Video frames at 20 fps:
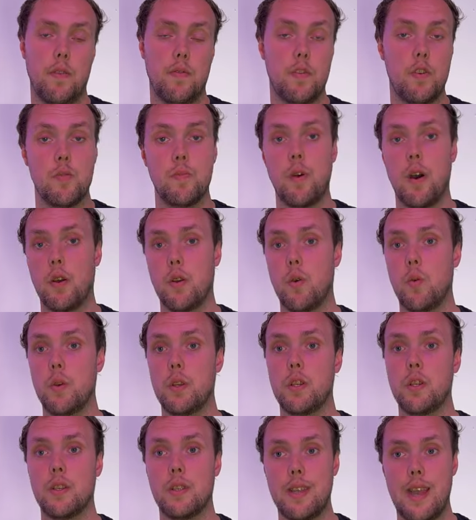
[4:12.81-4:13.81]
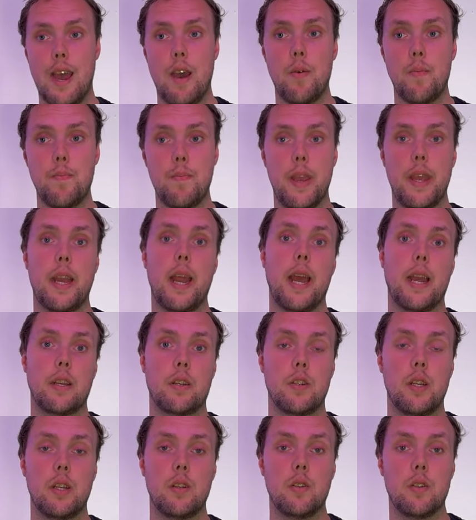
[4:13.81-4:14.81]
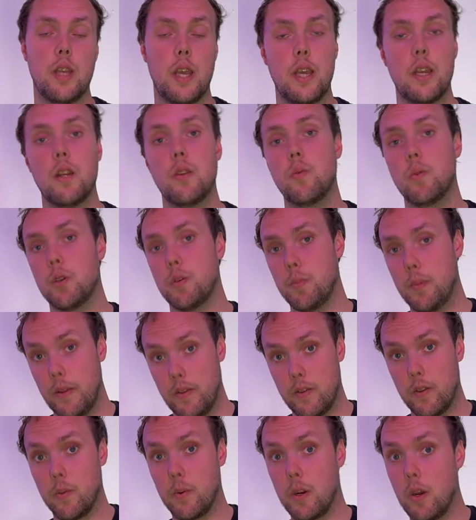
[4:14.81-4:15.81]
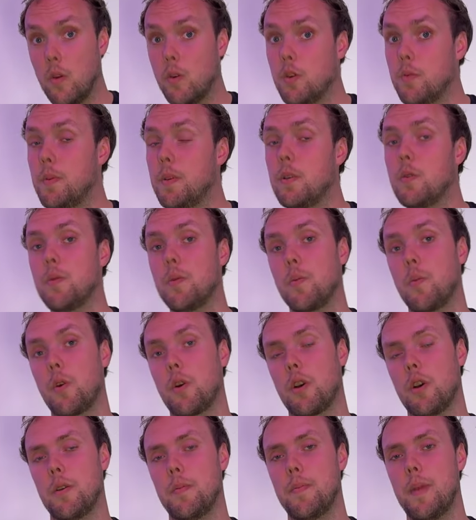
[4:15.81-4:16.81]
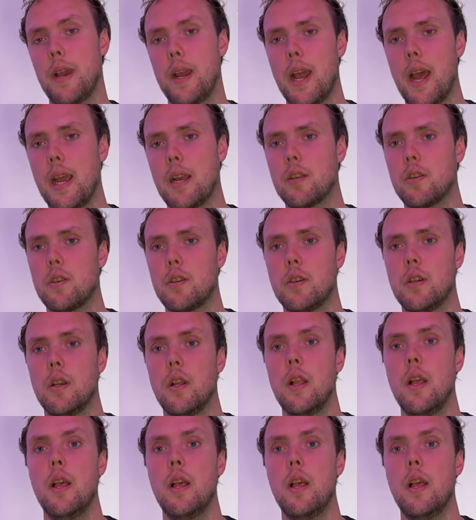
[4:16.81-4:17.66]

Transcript: view model, which is now main actor annotated, which means that we're going to be doing work on the main actor,